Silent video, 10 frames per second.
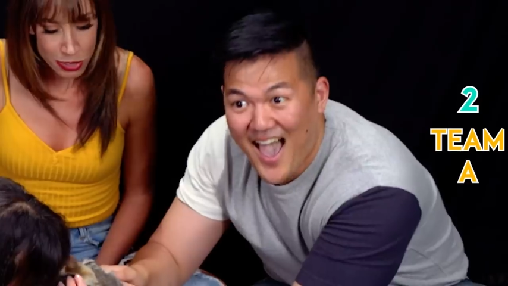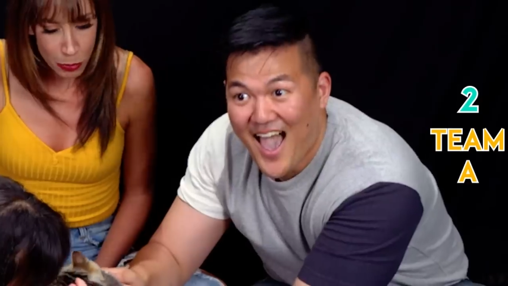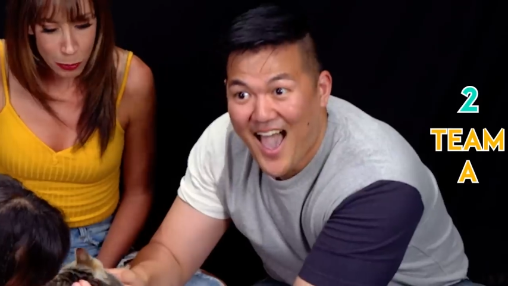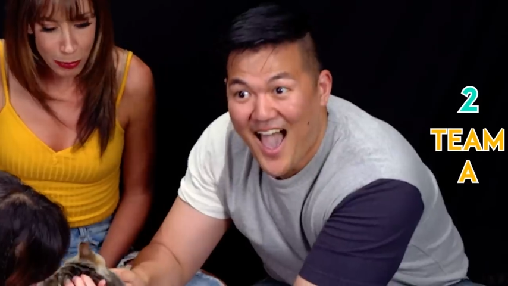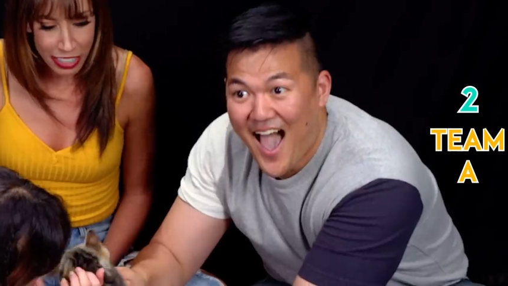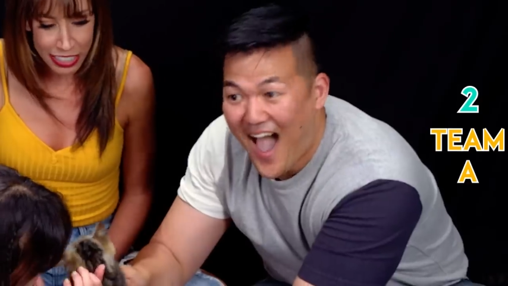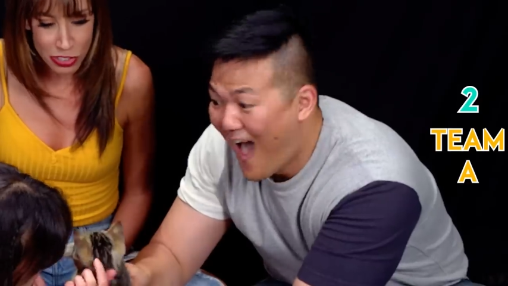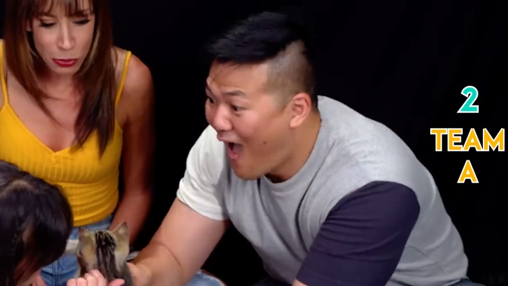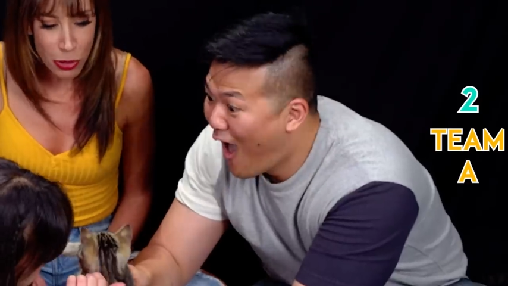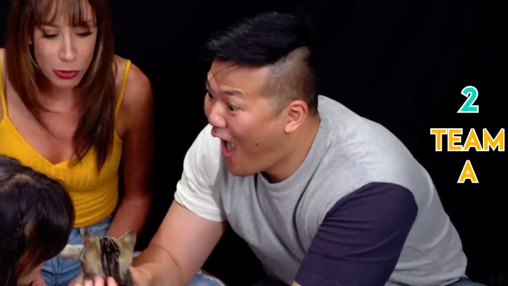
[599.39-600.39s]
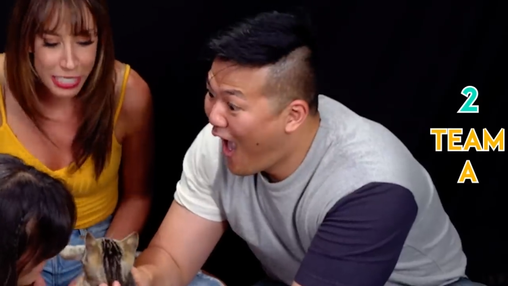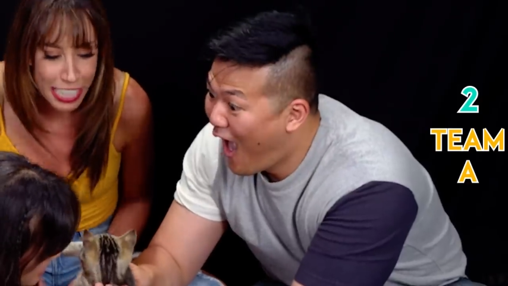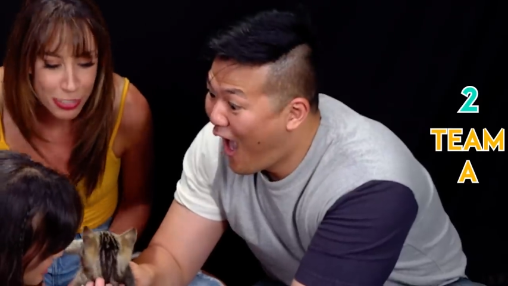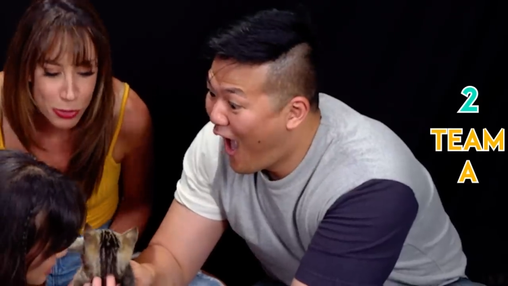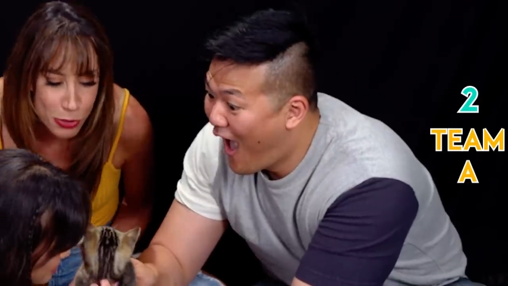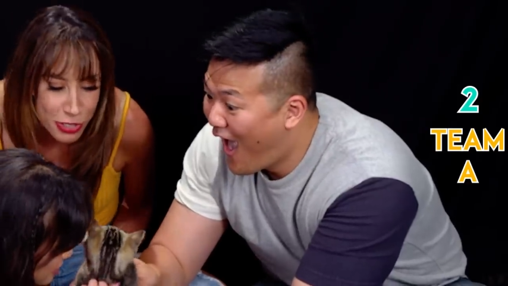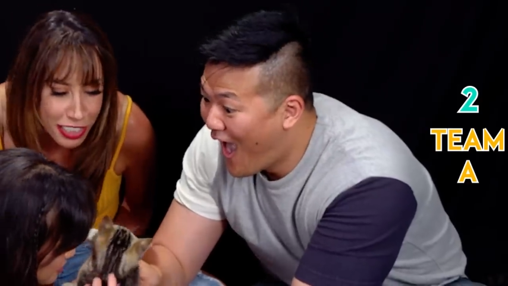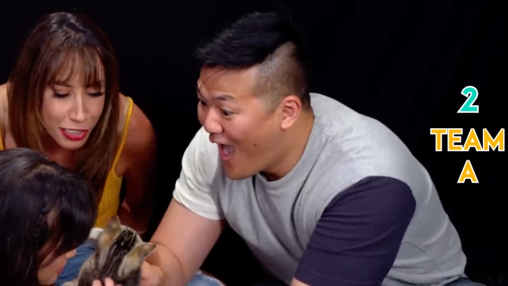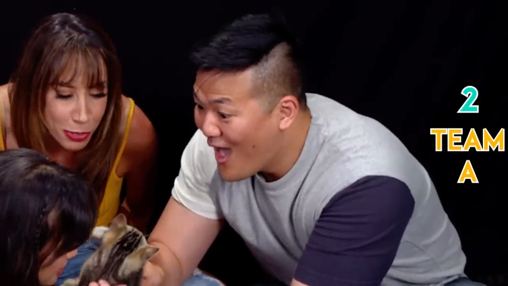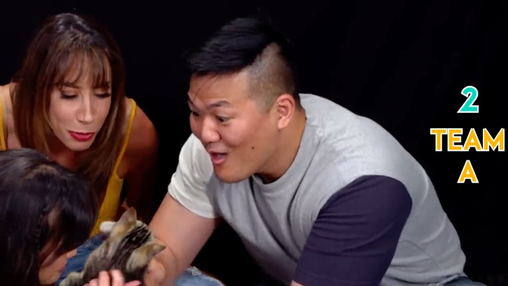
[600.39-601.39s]
Speaker 1: so much. Oh yes, you're just
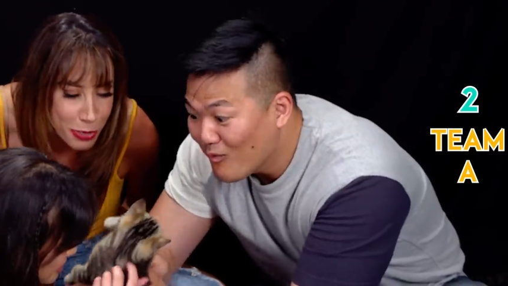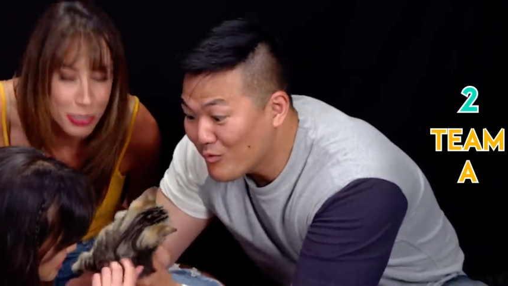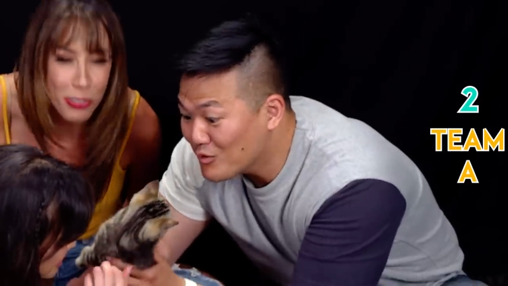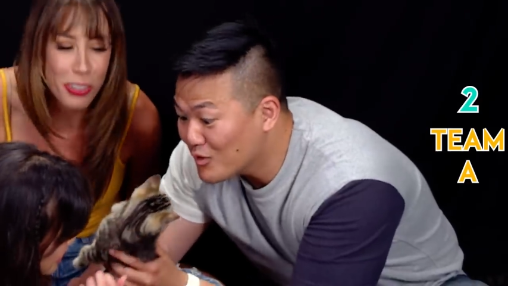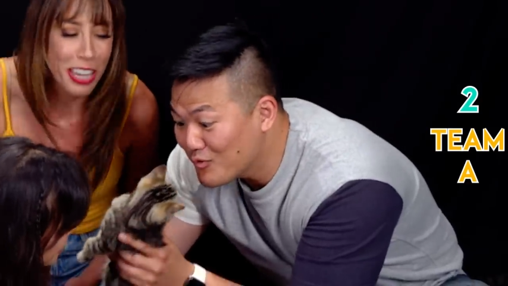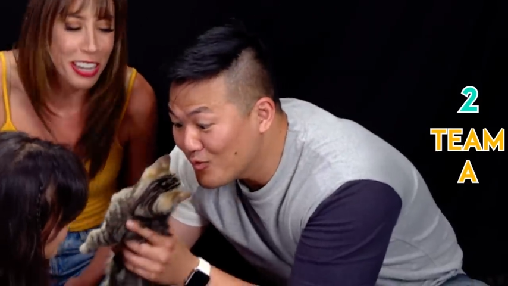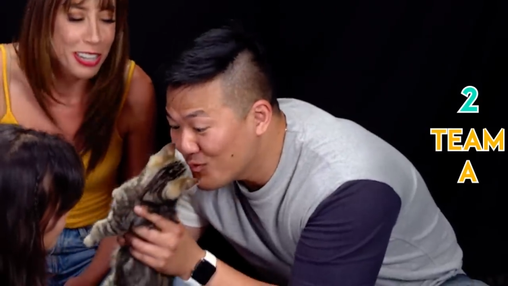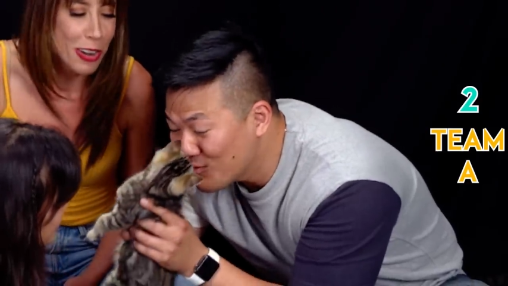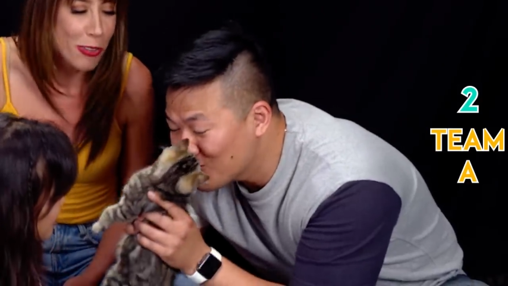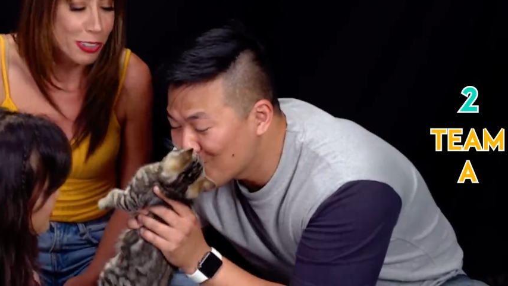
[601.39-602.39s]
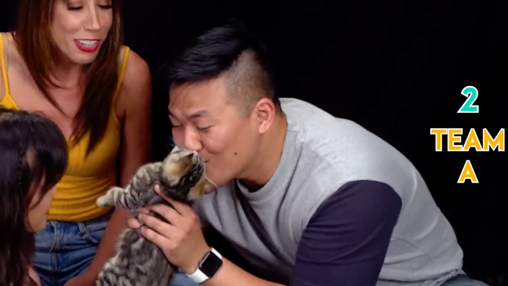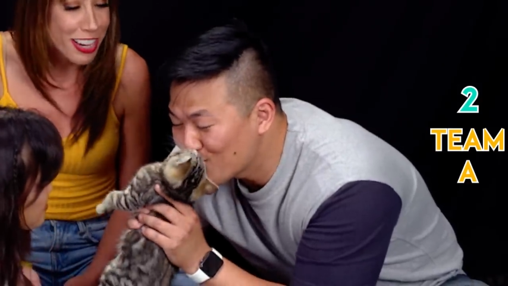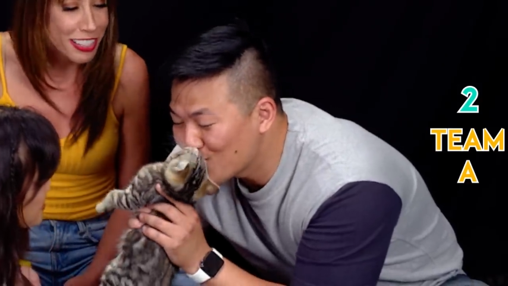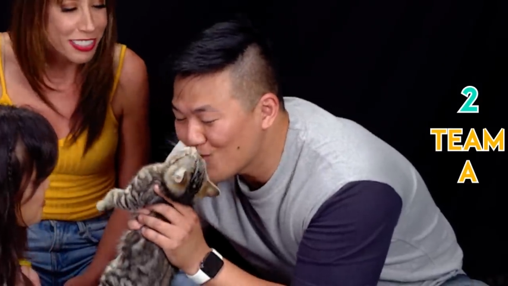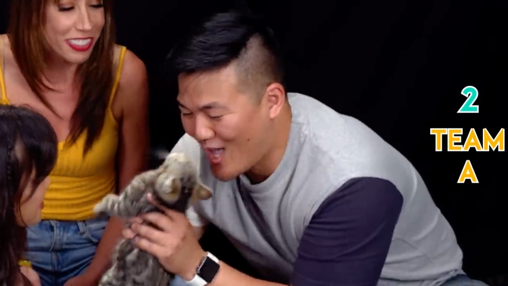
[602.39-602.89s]
a cute little kitty. Oh you're